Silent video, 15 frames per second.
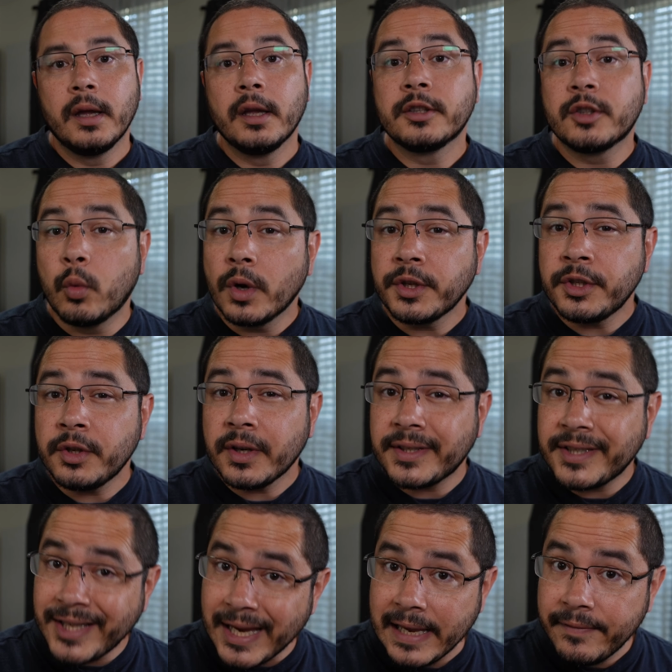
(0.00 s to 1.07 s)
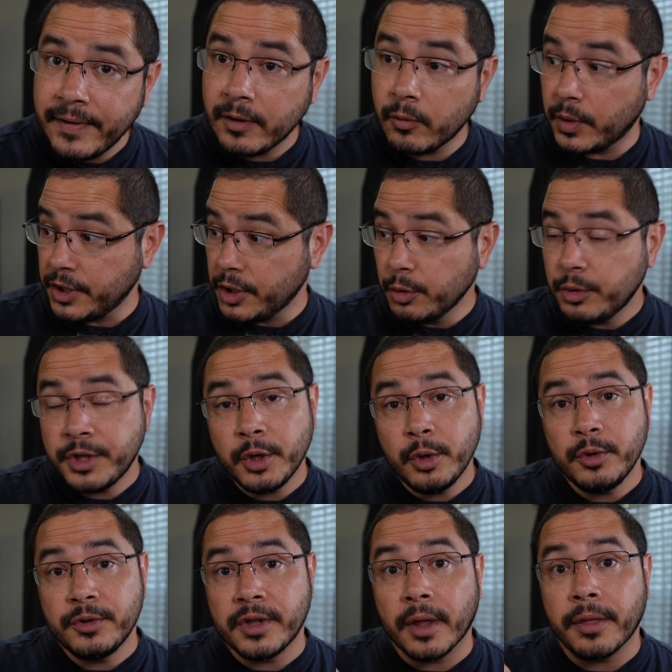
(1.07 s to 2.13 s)
So what you're achieving when you
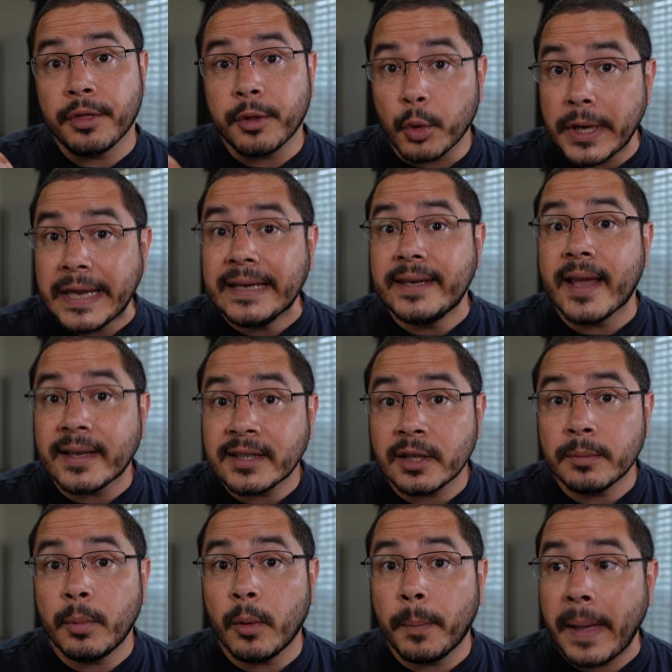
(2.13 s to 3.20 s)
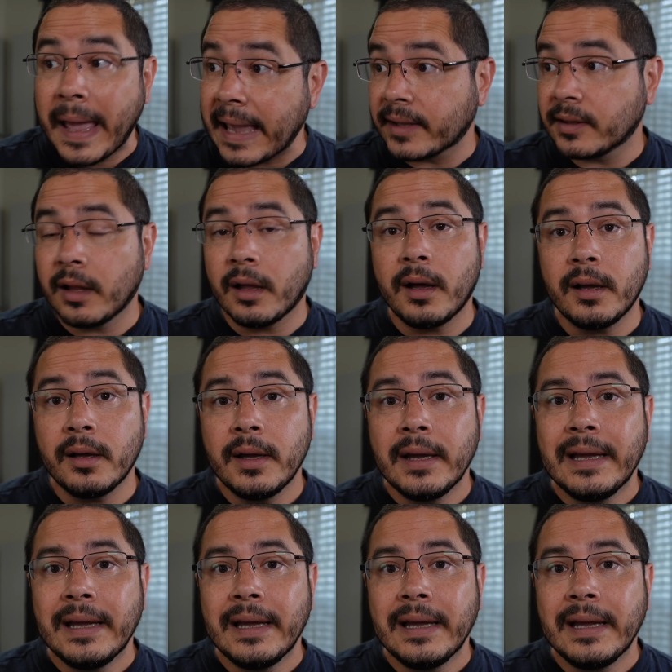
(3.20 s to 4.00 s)
choose the 3 decibel pan law